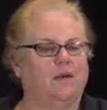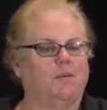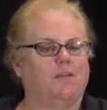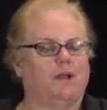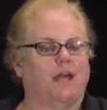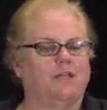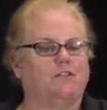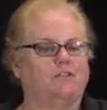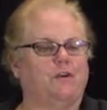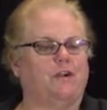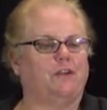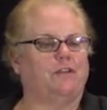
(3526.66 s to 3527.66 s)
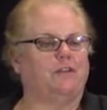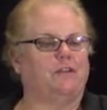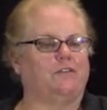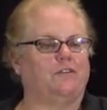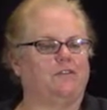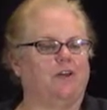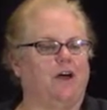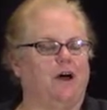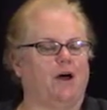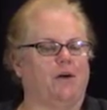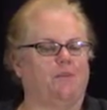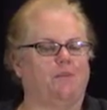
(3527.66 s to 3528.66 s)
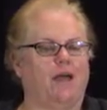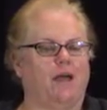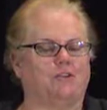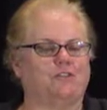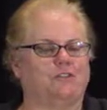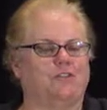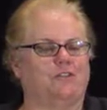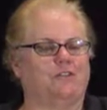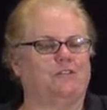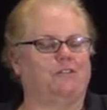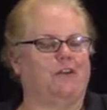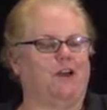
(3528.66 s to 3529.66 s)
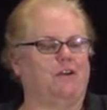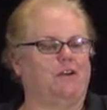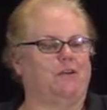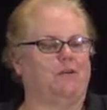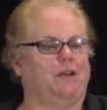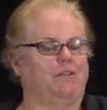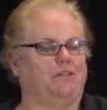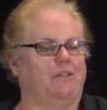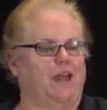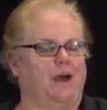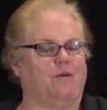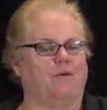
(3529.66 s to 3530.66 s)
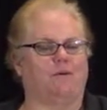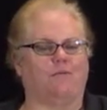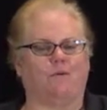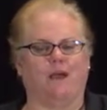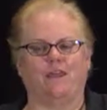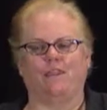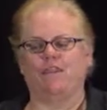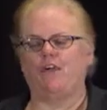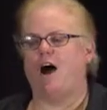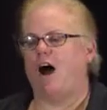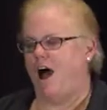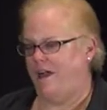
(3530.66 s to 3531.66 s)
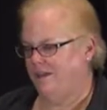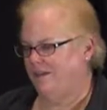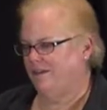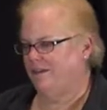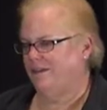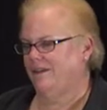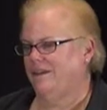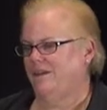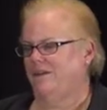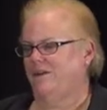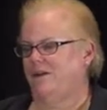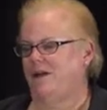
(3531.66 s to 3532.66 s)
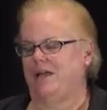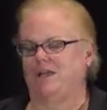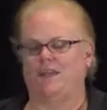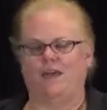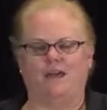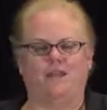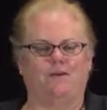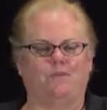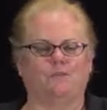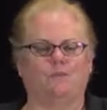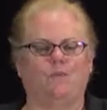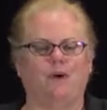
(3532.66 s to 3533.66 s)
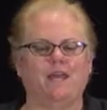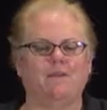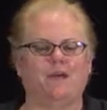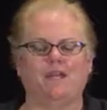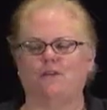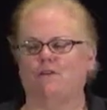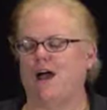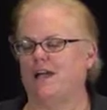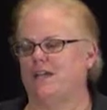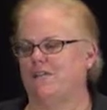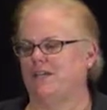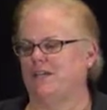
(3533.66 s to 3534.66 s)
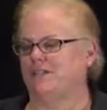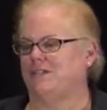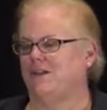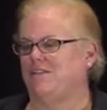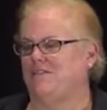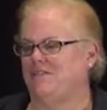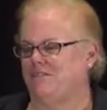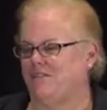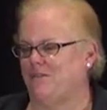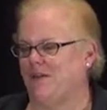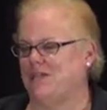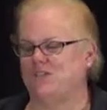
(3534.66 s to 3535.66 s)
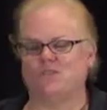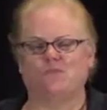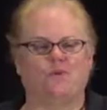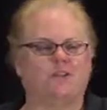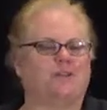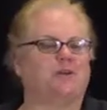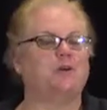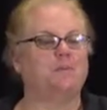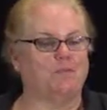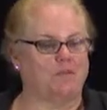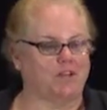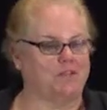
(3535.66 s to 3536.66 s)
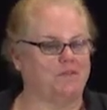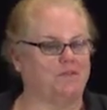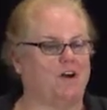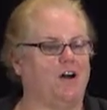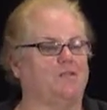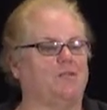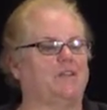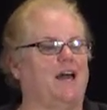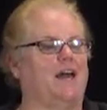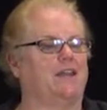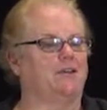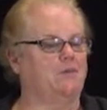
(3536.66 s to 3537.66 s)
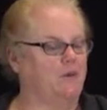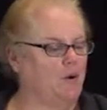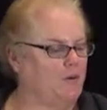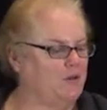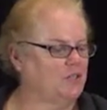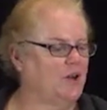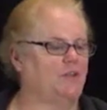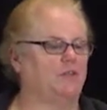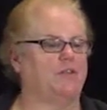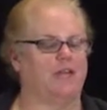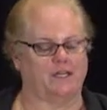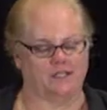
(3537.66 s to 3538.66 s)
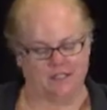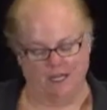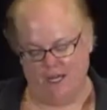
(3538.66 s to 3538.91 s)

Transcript: But I had started this, actually, this scenario as the outer right thigh. And then it was, well, wait a minute, you're not giving us enough information. There could be pressure involved with that. It could be a whole bunch of other things.